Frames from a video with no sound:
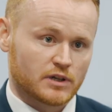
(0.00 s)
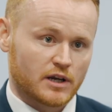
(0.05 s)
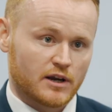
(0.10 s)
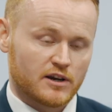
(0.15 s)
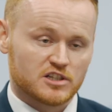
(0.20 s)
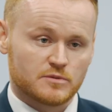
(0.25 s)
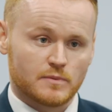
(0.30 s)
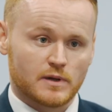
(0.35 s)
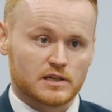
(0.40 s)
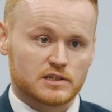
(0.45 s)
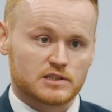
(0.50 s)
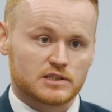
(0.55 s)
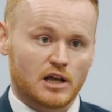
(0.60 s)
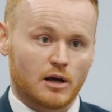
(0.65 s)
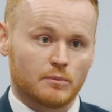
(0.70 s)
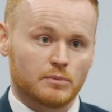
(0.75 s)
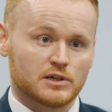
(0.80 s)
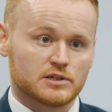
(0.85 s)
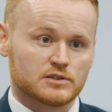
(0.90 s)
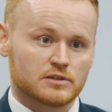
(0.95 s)
criteria is being
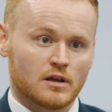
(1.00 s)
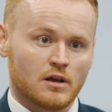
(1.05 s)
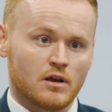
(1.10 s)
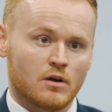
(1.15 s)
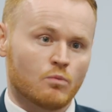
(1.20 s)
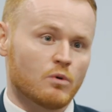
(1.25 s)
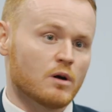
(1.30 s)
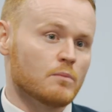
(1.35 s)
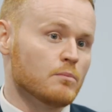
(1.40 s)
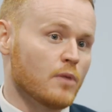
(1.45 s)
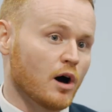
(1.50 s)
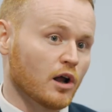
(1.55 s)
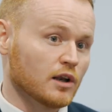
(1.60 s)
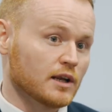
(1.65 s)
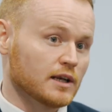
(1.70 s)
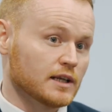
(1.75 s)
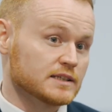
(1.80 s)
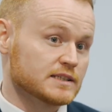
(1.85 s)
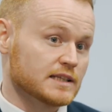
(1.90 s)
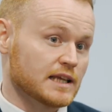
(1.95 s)
established, when
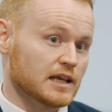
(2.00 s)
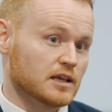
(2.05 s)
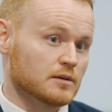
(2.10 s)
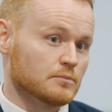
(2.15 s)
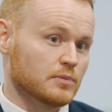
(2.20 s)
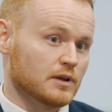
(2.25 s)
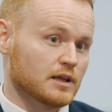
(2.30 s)
modelling is taking